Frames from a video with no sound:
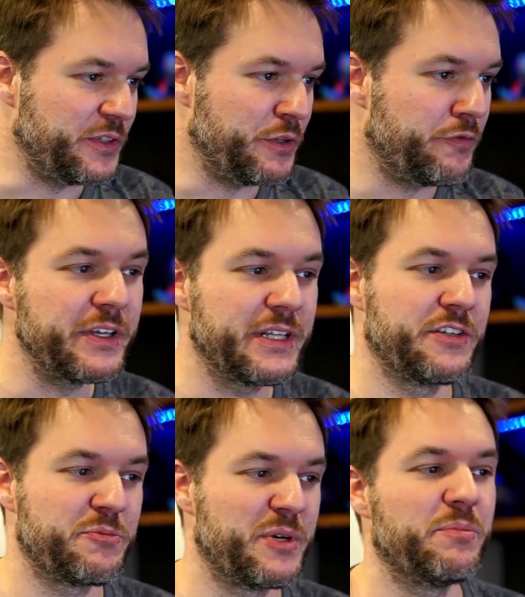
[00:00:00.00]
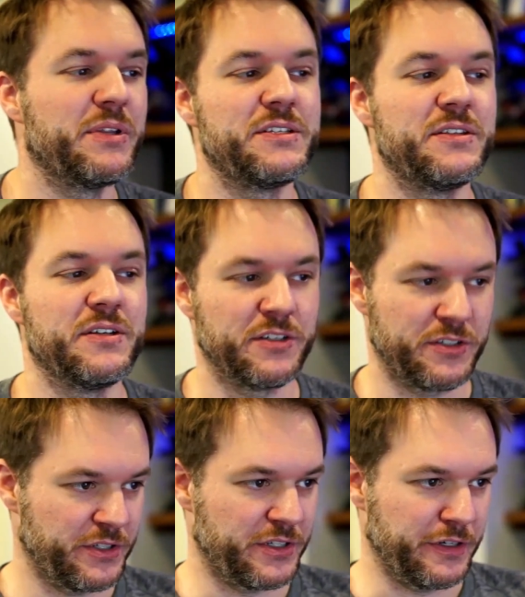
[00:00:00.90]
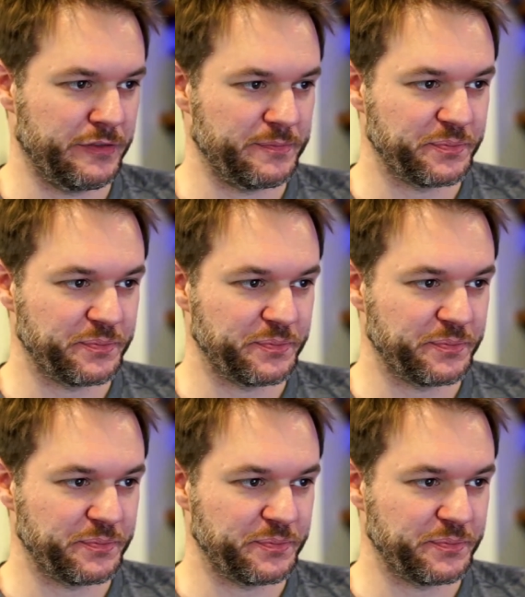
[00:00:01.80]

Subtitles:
You feel like there's many places that aren't good enough,